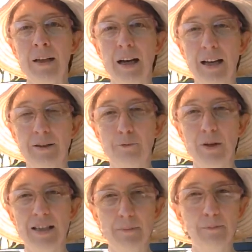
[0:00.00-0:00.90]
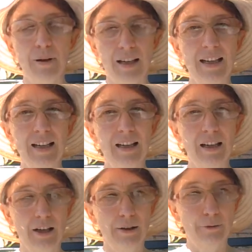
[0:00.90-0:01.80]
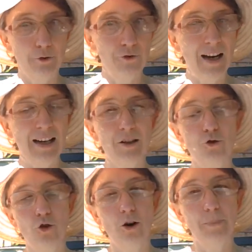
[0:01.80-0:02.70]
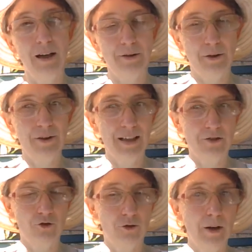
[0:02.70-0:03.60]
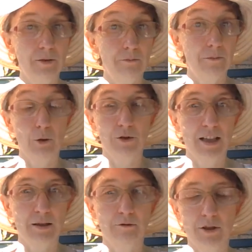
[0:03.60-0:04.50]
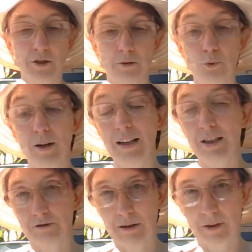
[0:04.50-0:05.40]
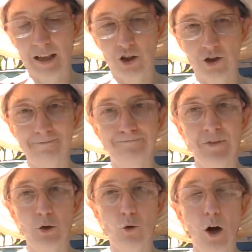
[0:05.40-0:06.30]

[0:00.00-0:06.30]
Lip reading: And if we simply kind of drag and drop other things from the Old Testament, for example, into Revelation, or